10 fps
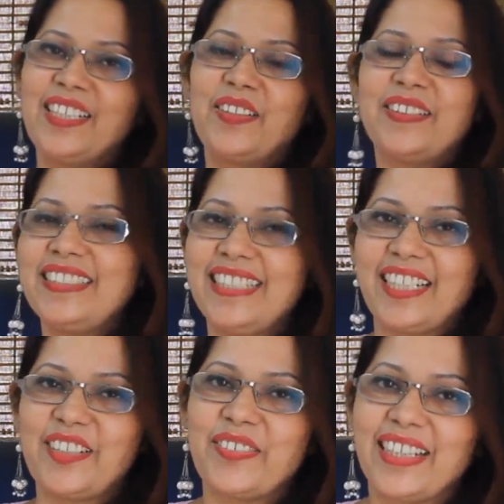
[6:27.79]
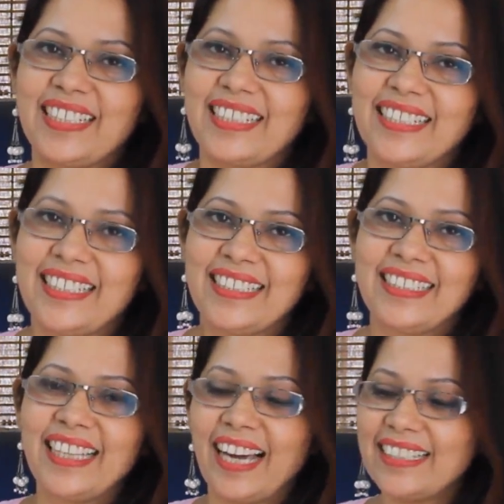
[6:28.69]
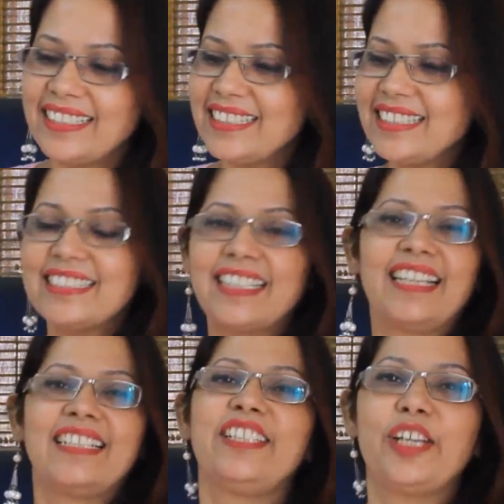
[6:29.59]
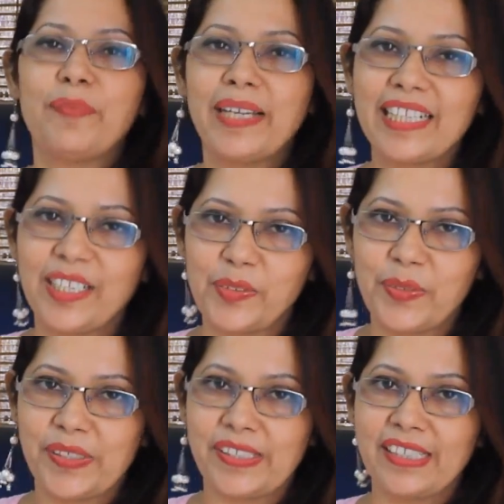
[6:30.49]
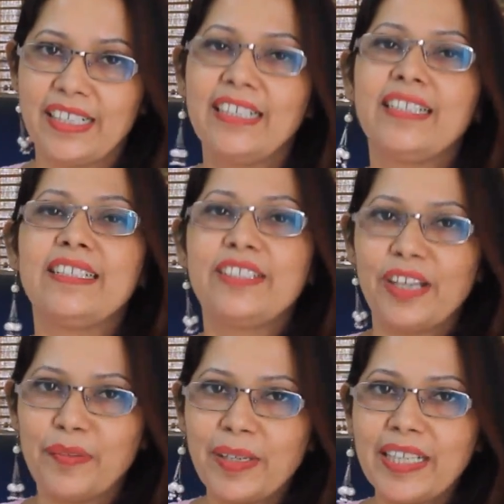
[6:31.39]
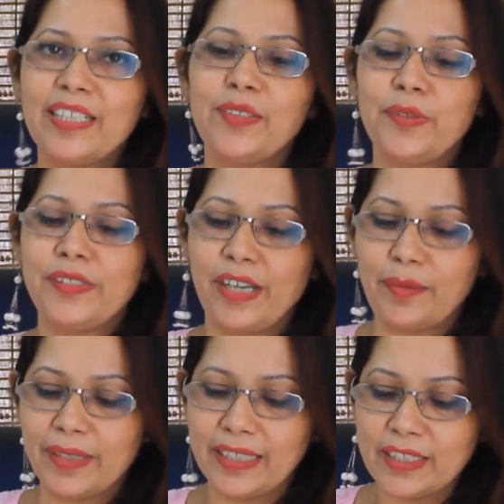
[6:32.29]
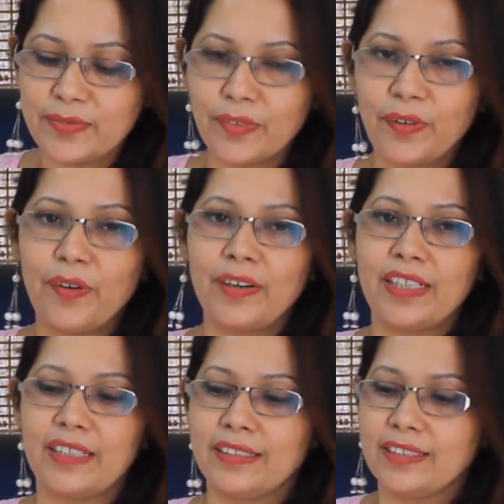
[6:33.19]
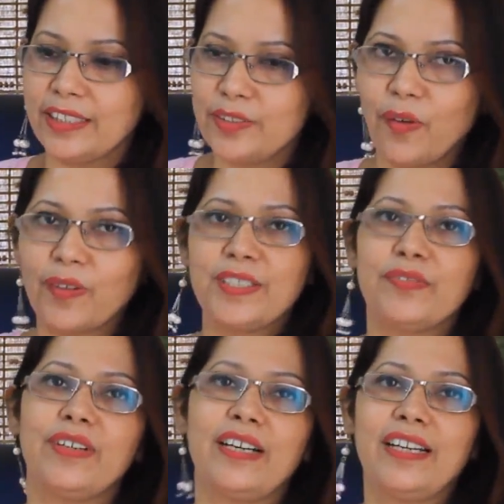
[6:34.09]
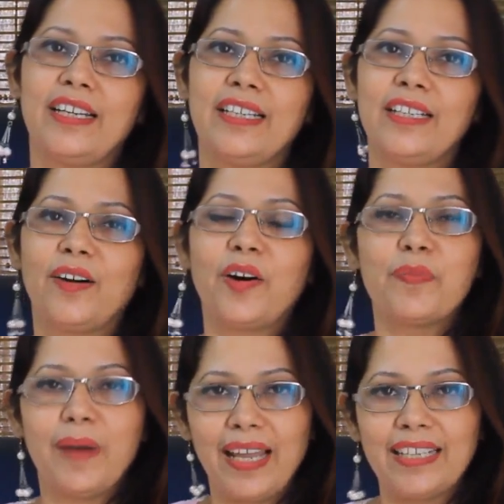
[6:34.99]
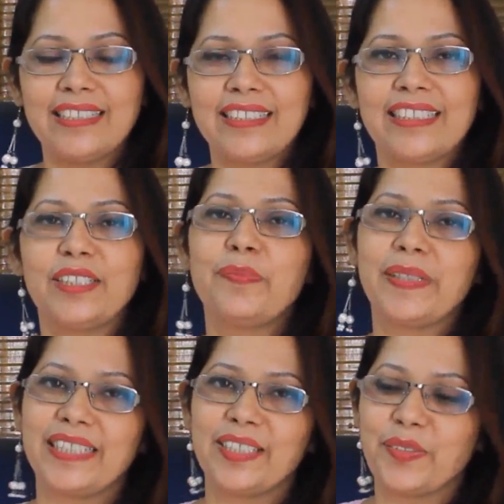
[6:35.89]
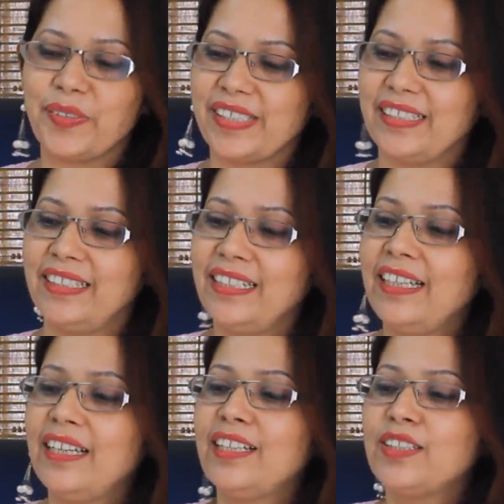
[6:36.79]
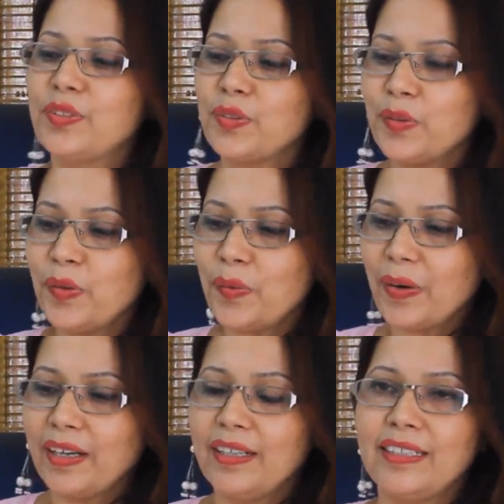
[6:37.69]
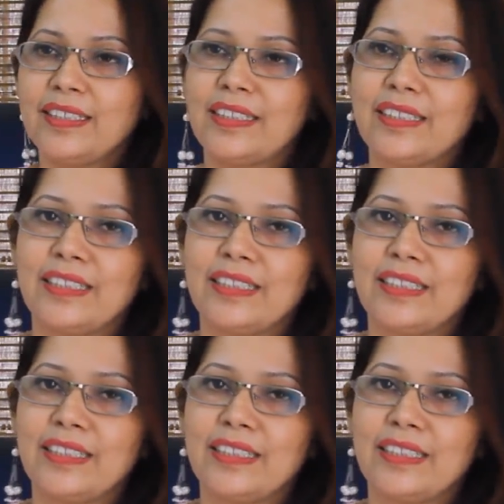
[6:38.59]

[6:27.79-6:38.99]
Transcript: Now the second one, that is Shamana Gandusha. Shamana Gandusha, Shaman is for detoxifying or balancing the Pitta dosha. So